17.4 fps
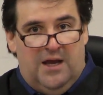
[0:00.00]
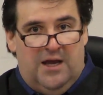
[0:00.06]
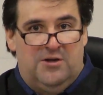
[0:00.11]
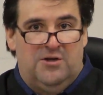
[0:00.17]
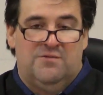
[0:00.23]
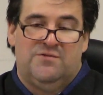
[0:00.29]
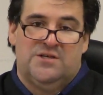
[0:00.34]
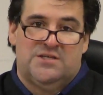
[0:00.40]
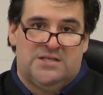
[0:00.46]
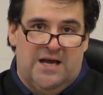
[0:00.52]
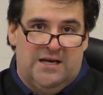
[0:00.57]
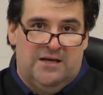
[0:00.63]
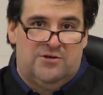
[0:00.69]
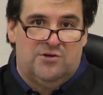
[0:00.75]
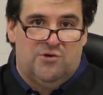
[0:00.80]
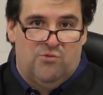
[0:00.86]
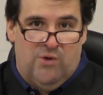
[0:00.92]
and you've
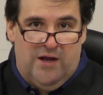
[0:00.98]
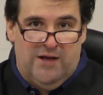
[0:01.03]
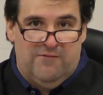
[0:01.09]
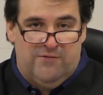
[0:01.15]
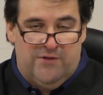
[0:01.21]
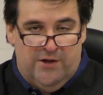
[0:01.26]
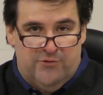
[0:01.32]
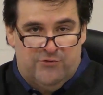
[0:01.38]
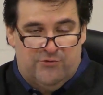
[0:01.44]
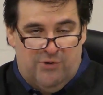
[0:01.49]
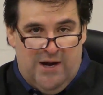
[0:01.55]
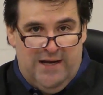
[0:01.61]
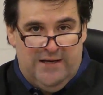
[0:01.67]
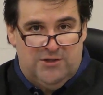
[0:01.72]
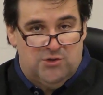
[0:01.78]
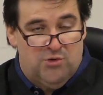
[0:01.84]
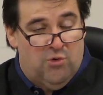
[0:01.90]
decided to waive those
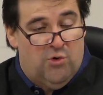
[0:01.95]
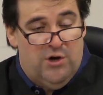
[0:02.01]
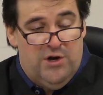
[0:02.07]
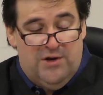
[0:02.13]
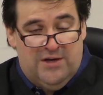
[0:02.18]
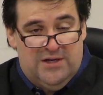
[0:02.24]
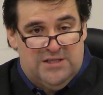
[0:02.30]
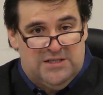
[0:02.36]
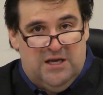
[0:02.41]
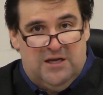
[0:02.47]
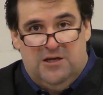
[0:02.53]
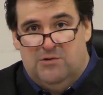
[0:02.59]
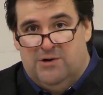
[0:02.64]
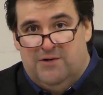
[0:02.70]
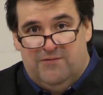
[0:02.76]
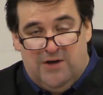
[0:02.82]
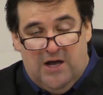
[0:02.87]
rights, or you can say
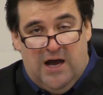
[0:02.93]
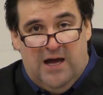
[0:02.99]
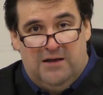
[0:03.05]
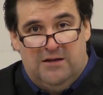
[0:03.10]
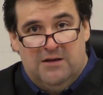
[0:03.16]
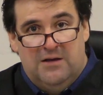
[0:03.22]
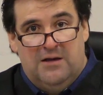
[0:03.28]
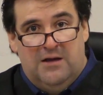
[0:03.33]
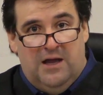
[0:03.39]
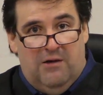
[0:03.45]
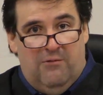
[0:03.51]
you have not,